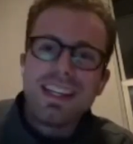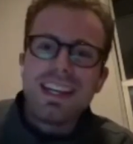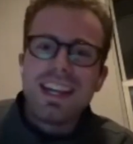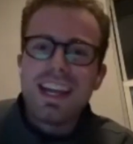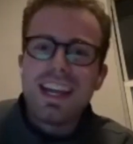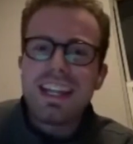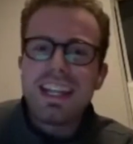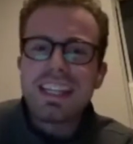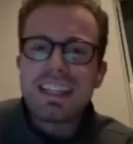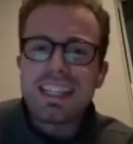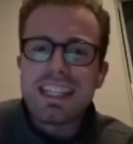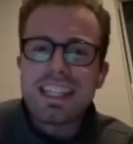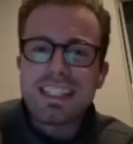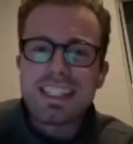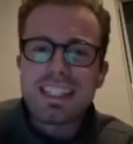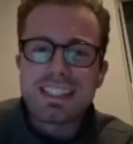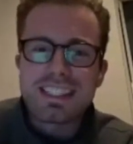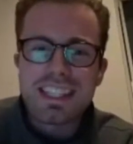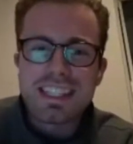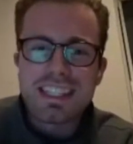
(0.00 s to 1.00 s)
And it leads
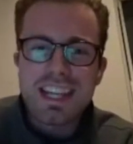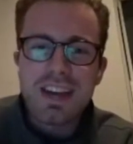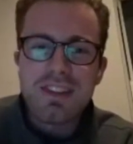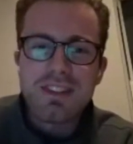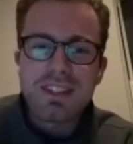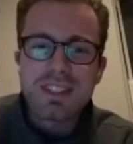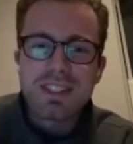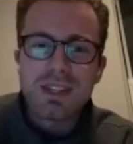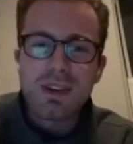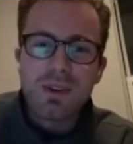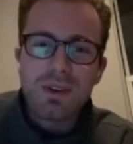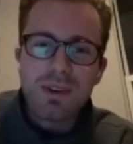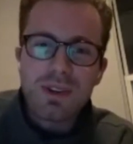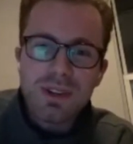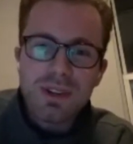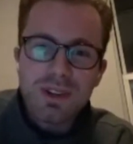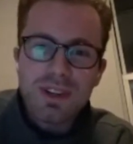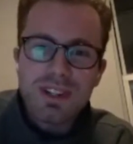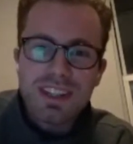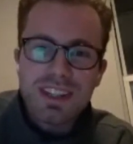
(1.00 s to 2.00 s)
us like down this
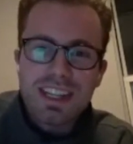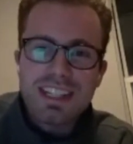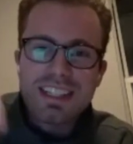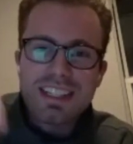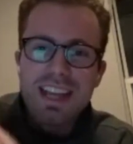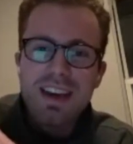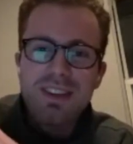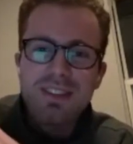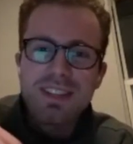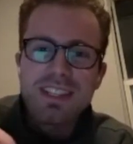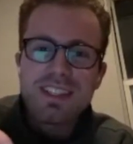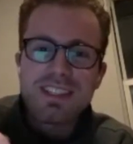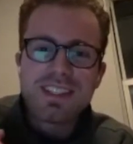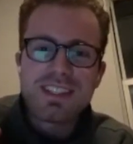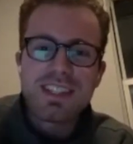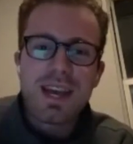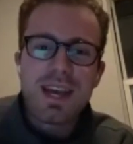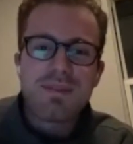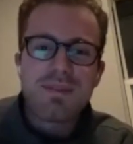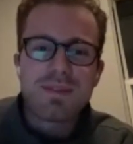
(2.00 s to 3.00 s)
corridor and like down these
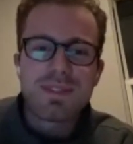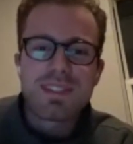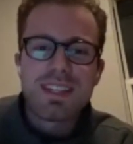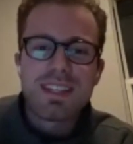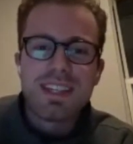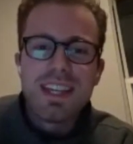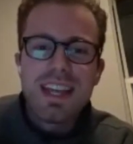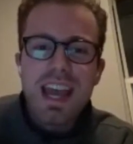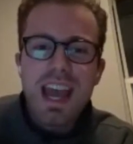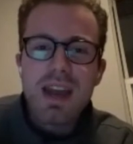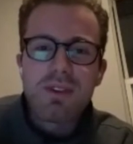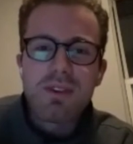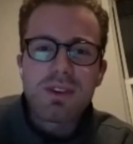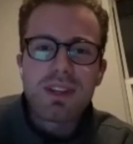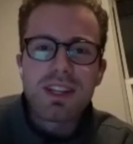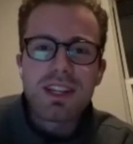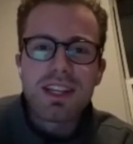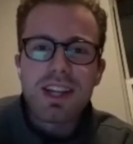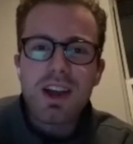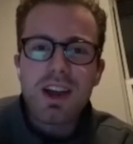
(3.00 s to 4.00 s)
steps, and we're
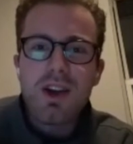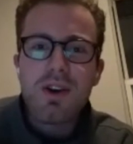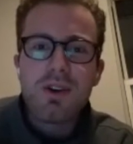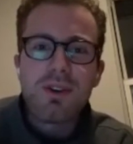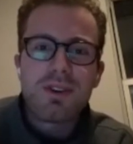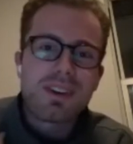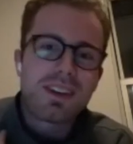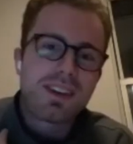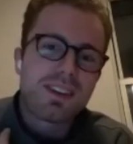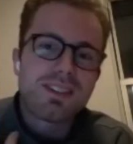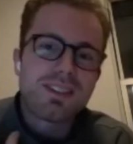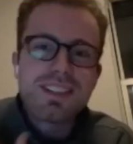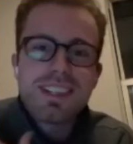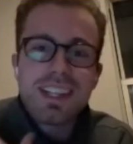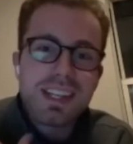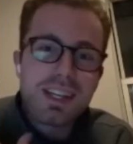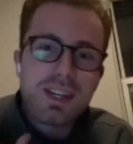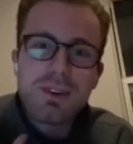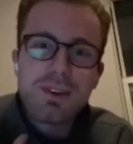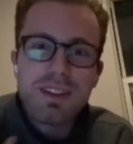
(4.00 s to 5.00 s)
like, oh, are we
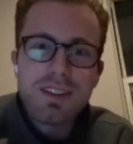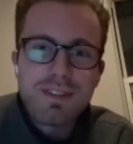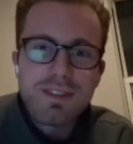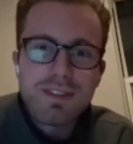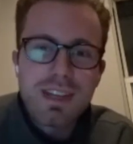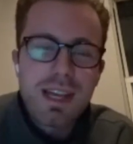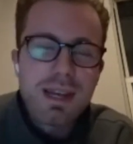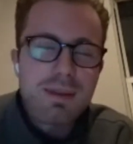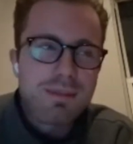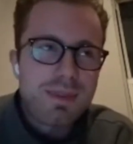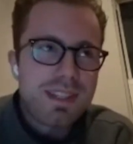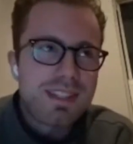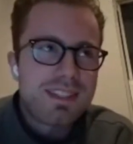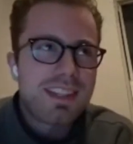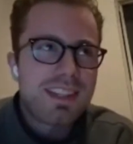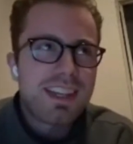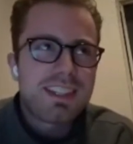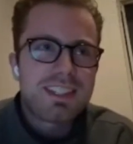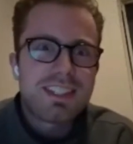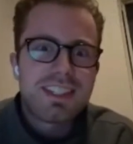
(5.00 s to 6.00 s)
like going to a VIP
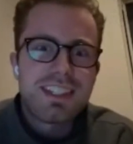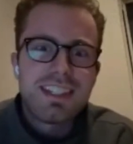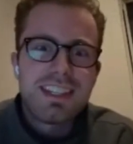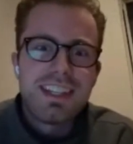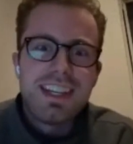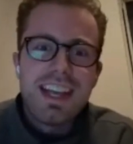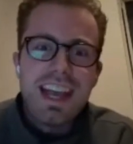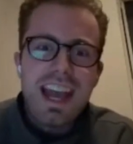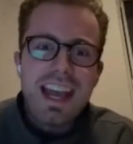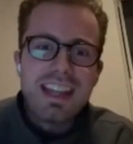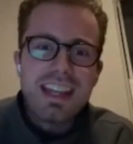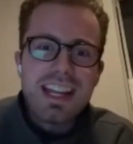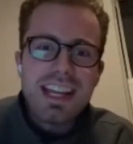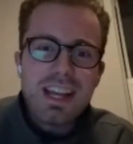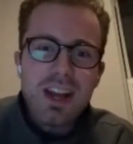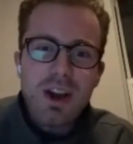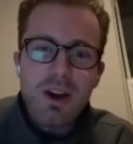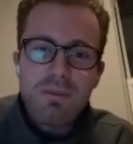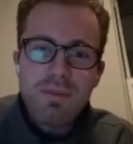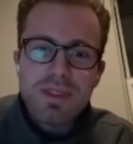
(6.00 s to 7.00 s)
section? And then he
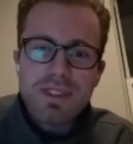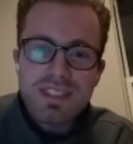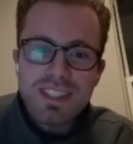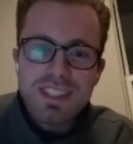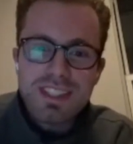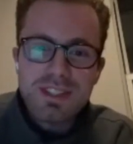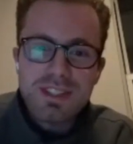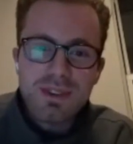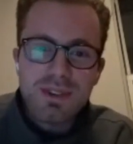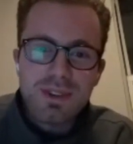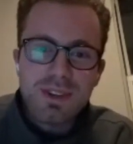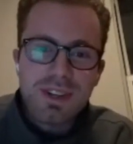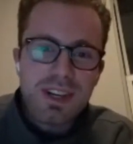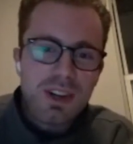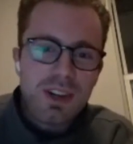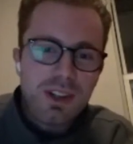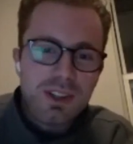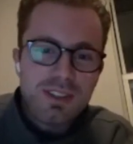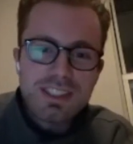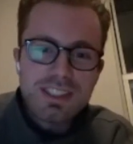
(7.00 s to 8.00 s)
opens the door and
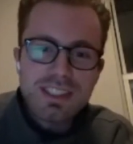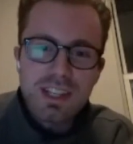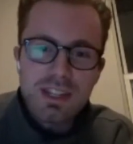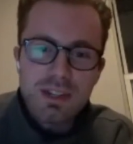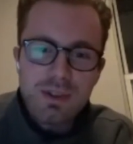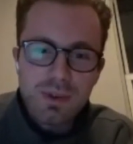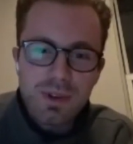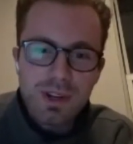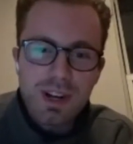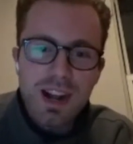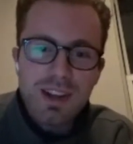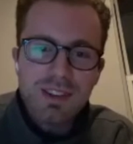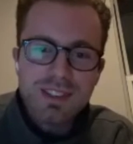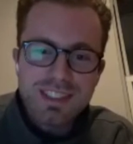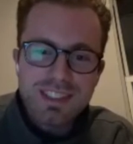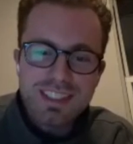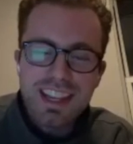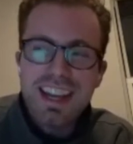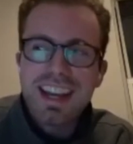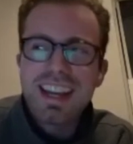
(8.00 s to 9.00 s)
all of a sudden we're
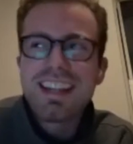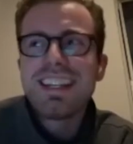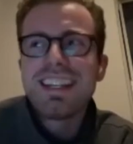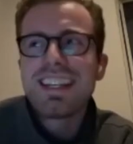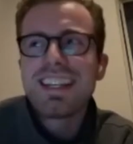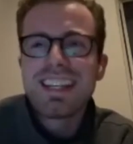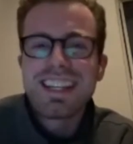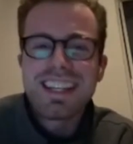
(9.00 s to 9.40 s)
outside.